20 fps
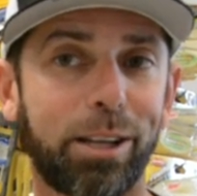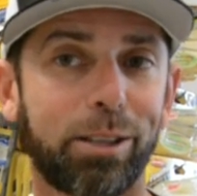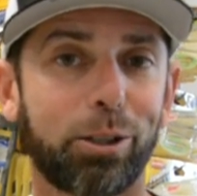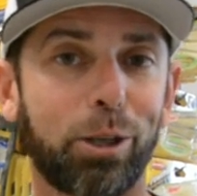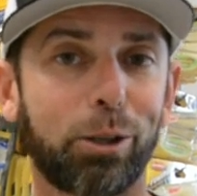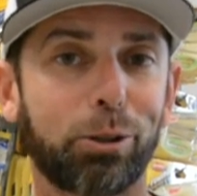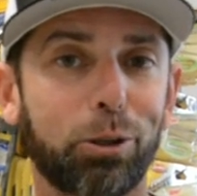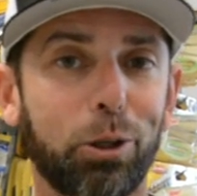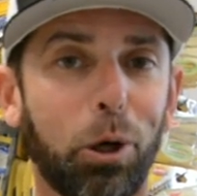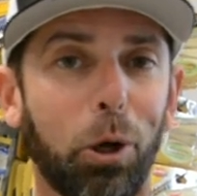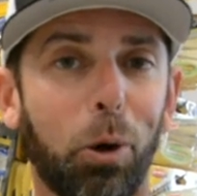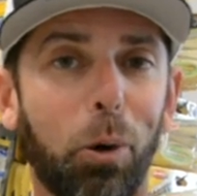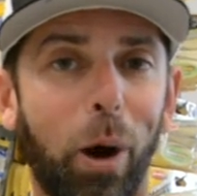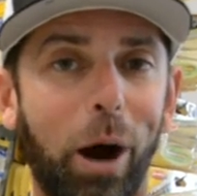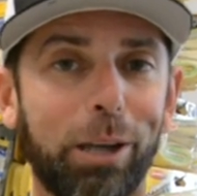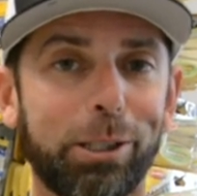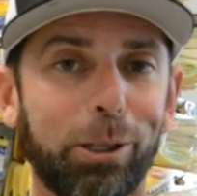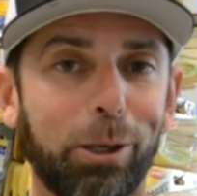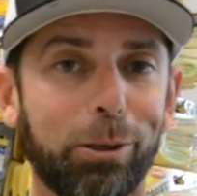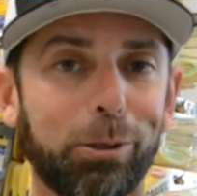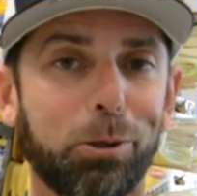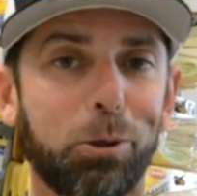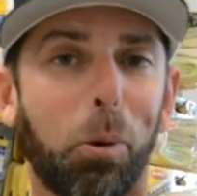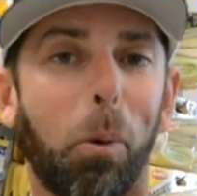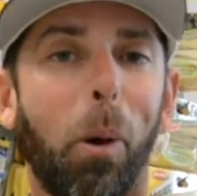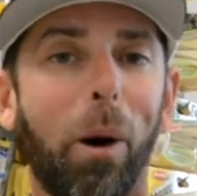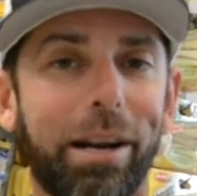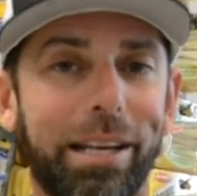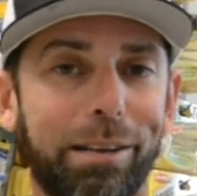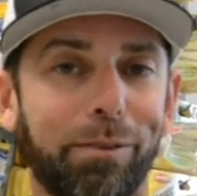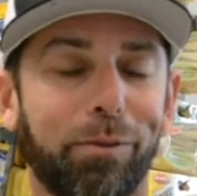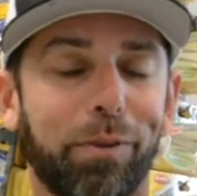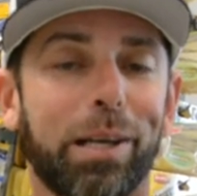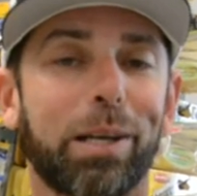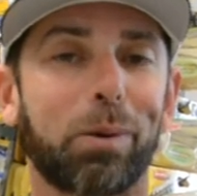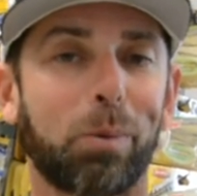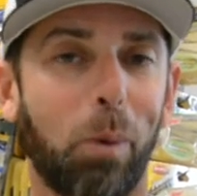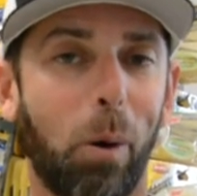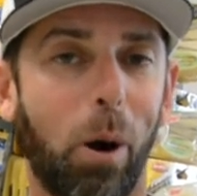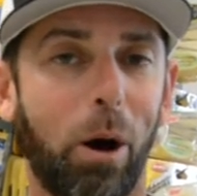to two hundred twenty
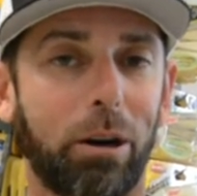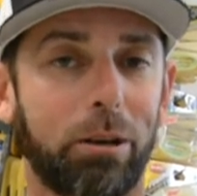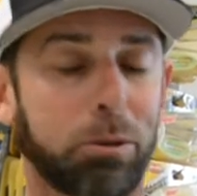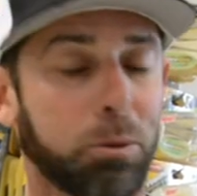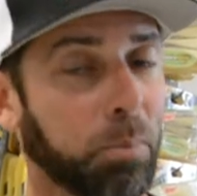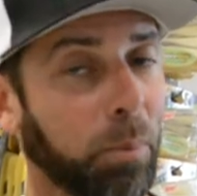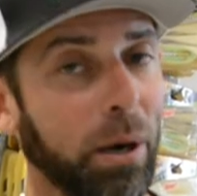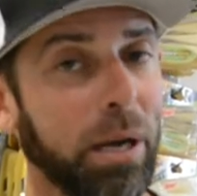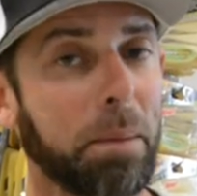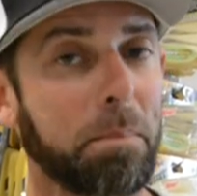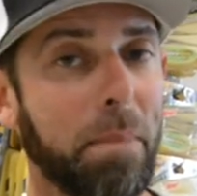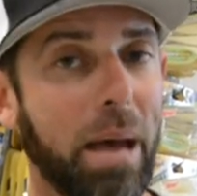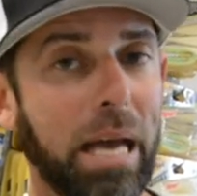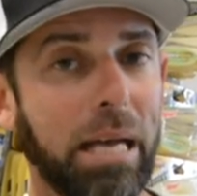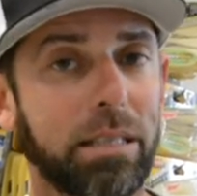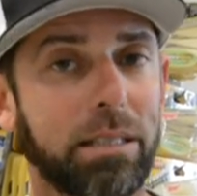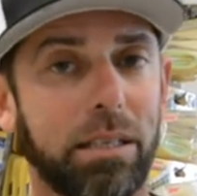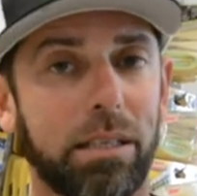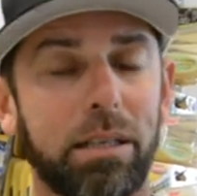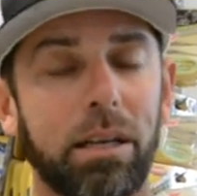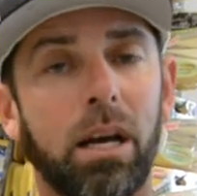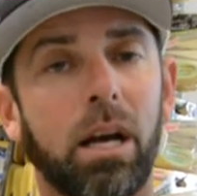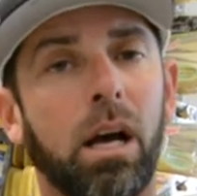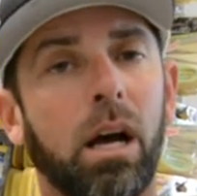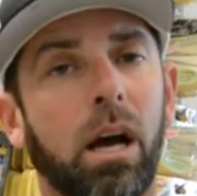feet of water. It's pretty amazing.